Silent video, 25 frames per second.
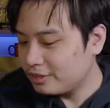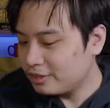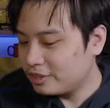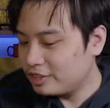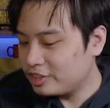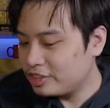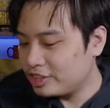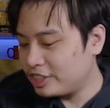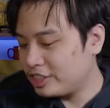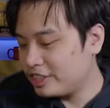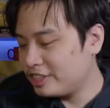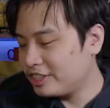
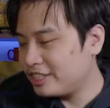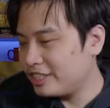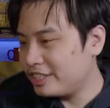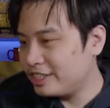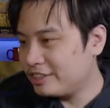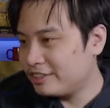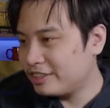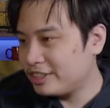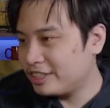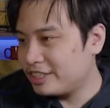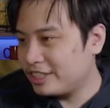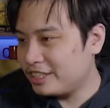Sure, it is
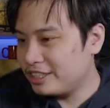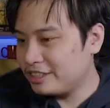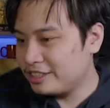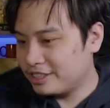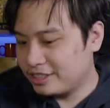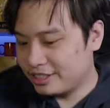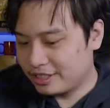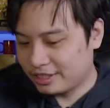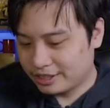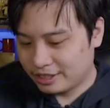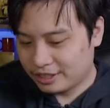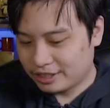what it is.
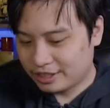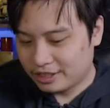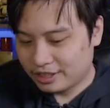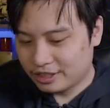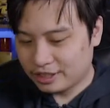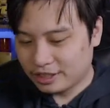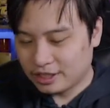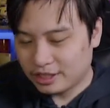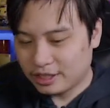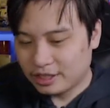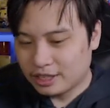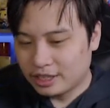
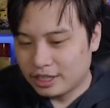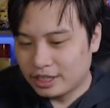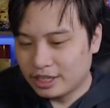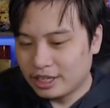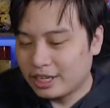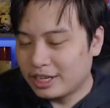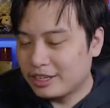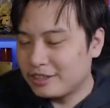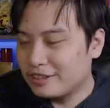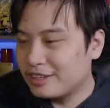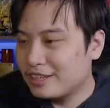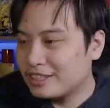
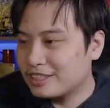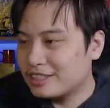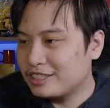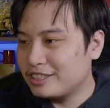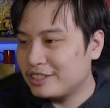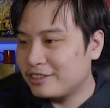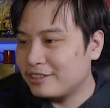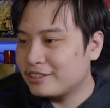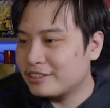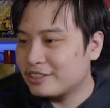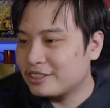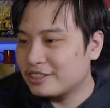As you guys can
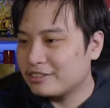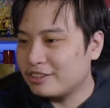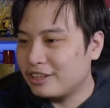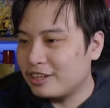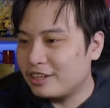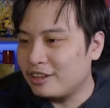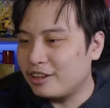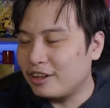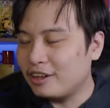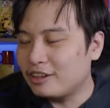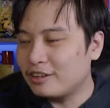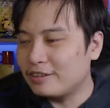notice as
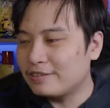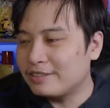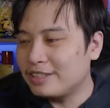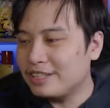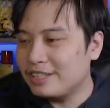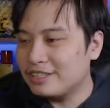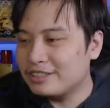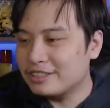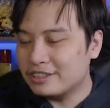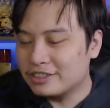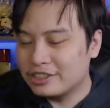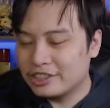well, all of
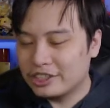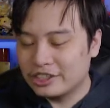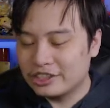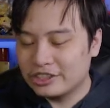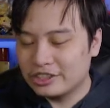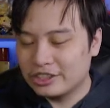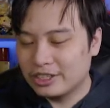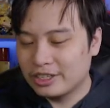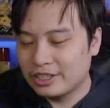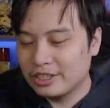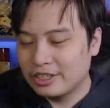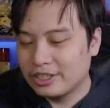these are
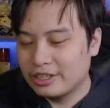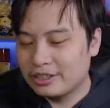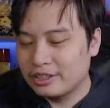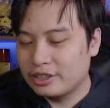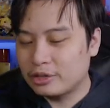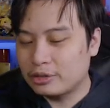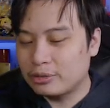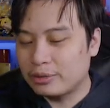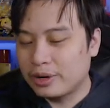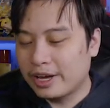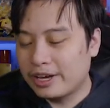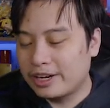just...
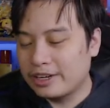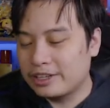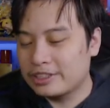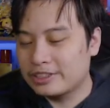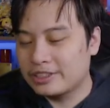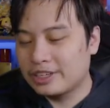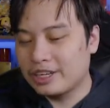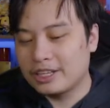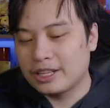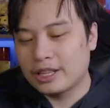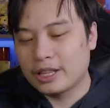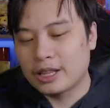they're rares,
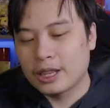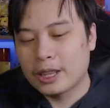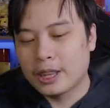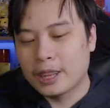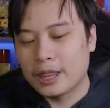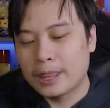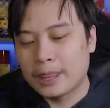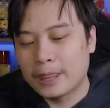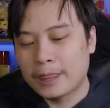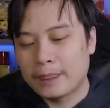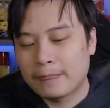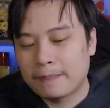right?
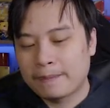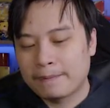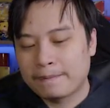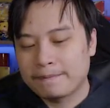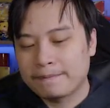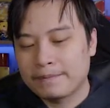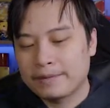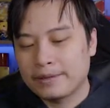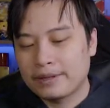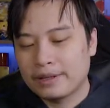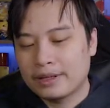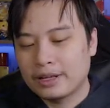
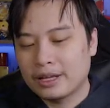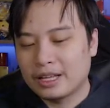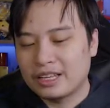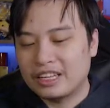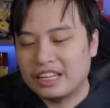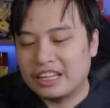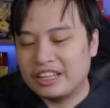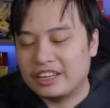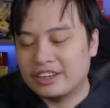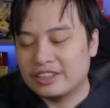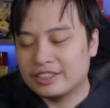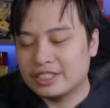And
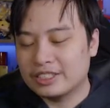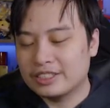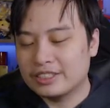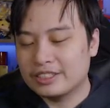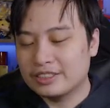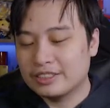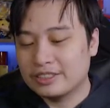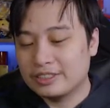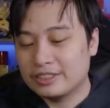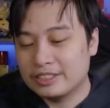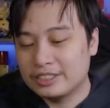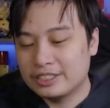then there's
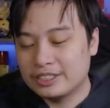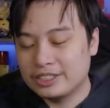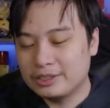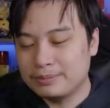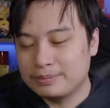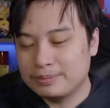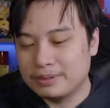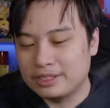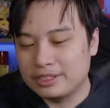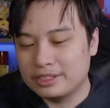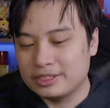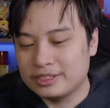
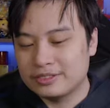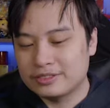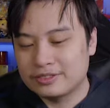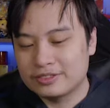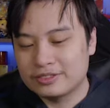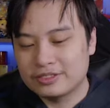supers.